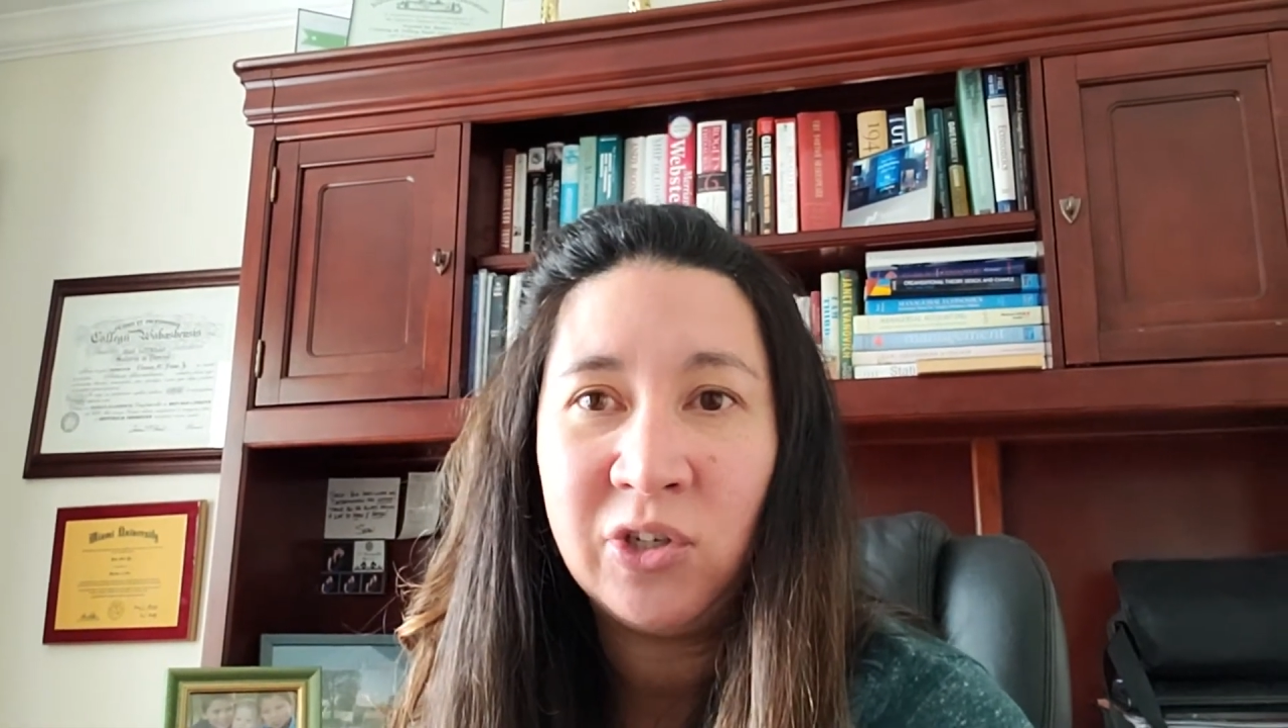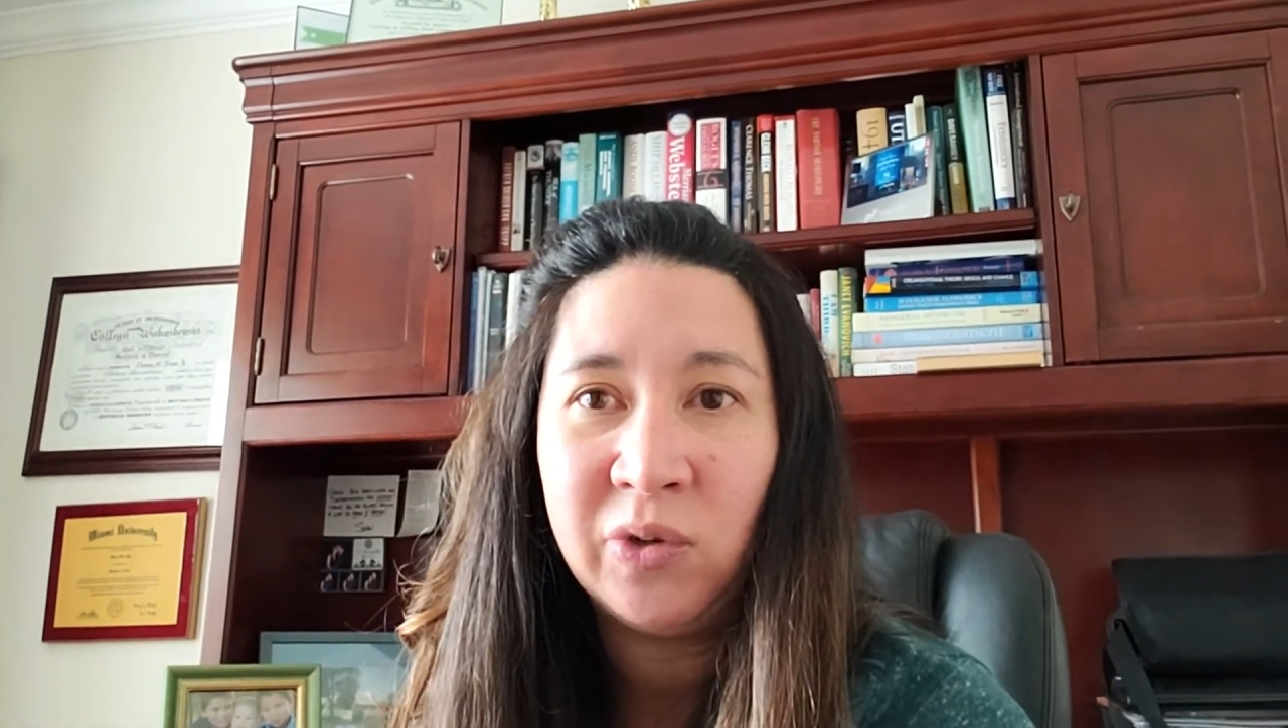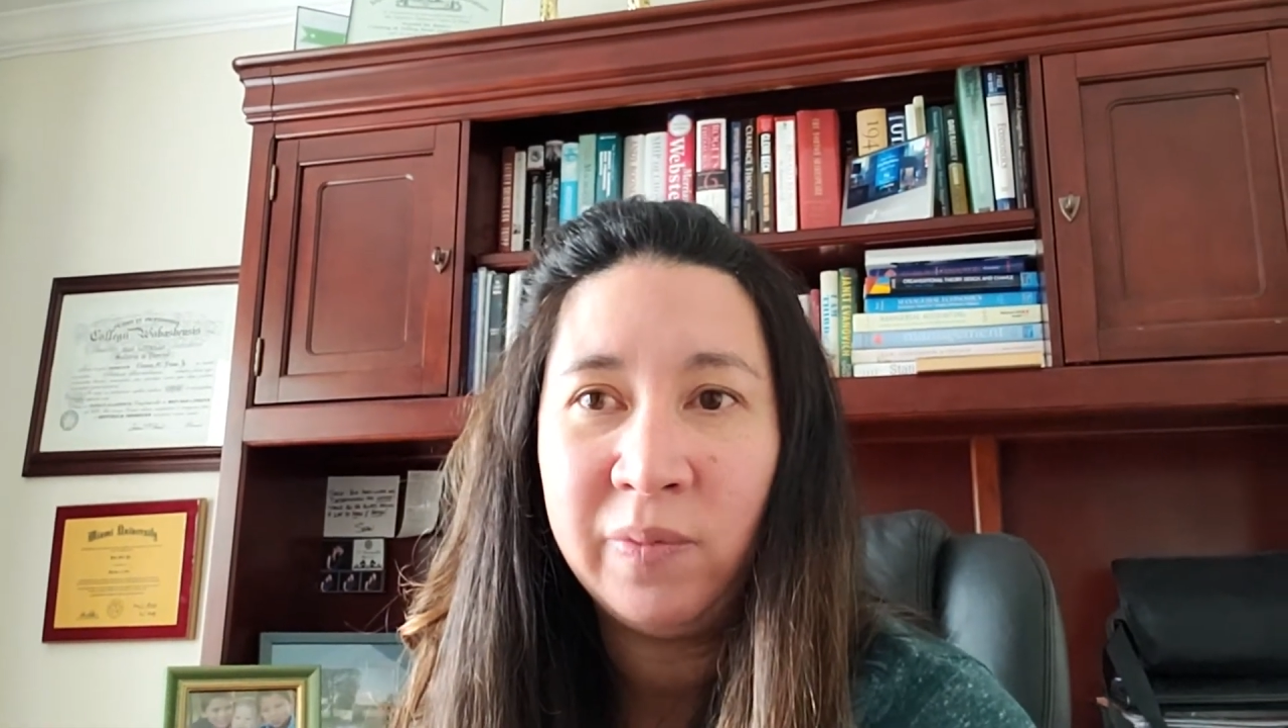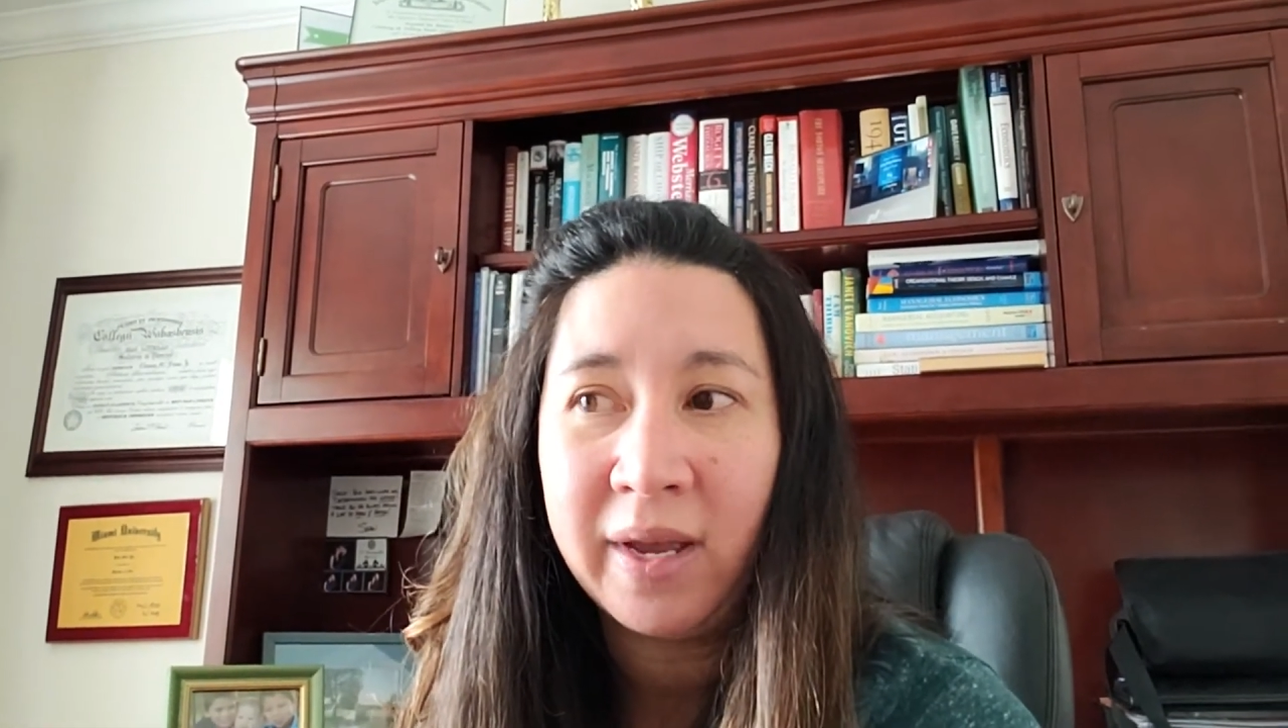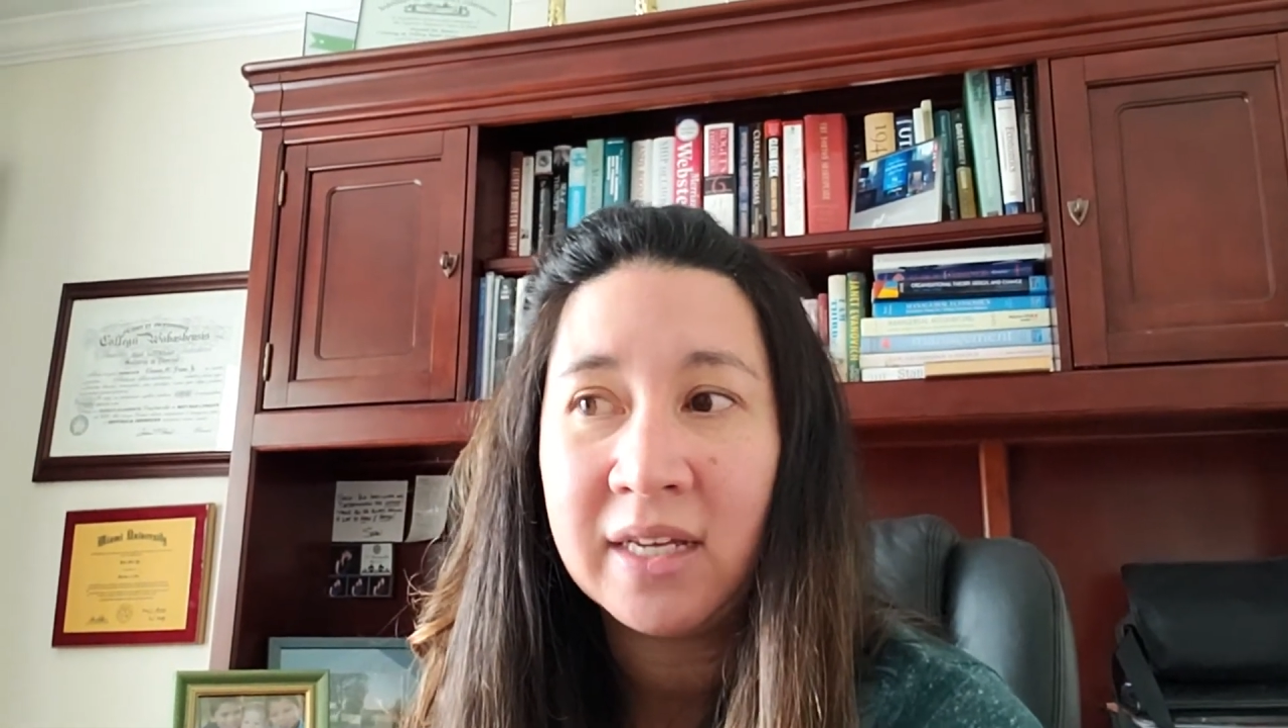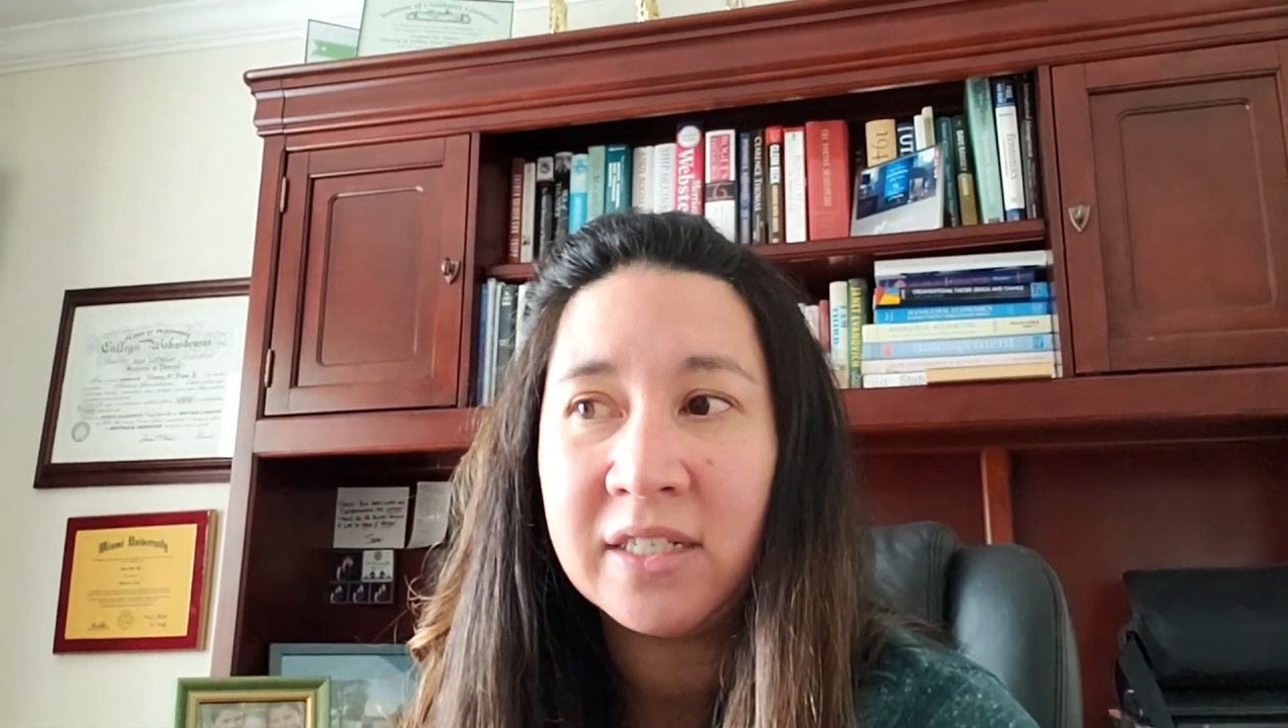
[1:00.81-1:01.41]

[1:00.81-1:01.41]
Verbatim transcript: to make a